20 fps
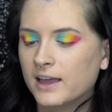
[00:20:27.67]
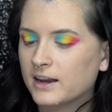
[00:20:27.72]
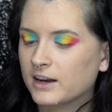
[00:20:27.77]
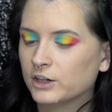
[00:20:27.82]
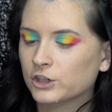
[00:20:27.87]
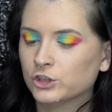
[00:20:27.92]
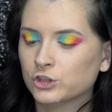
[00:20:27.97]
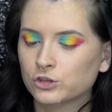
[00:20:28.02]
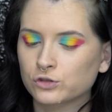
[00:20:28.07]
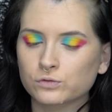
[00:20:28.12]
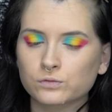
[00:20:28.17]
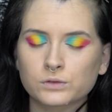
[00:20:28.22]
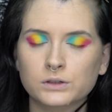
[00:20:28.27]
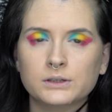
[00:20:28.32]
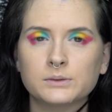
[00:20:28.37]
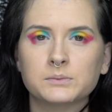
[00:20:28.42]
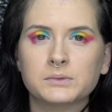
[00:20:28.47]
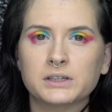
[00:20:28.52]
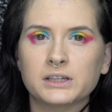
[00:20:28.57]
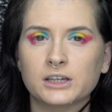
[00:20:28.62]
and
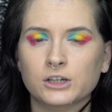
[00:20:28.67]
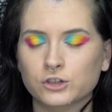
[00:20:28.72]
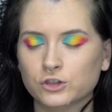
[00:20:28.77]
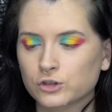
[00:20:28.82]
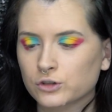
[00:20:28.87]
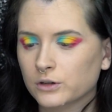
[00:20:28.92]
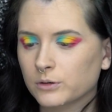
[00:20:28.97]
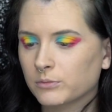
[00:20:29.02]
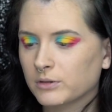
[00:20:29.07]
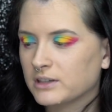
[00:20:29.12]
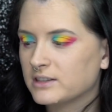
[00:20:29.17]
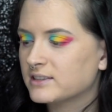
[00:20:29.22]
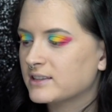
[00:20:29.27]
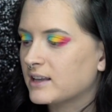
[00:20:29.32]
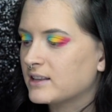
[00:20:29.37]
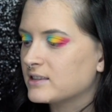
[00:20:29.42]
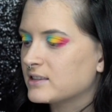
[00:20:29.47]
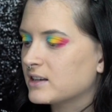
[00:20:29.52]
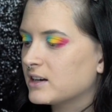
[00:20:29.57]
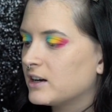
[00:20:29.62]
extremely, extremely
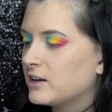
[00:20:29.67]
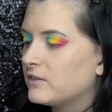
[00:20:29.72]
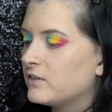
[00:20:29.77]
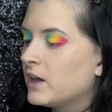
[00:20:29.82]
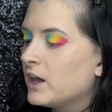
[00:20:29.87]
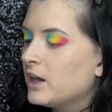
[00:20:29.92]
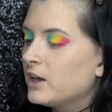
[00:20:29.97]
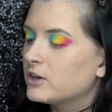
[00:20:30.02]
sensitive.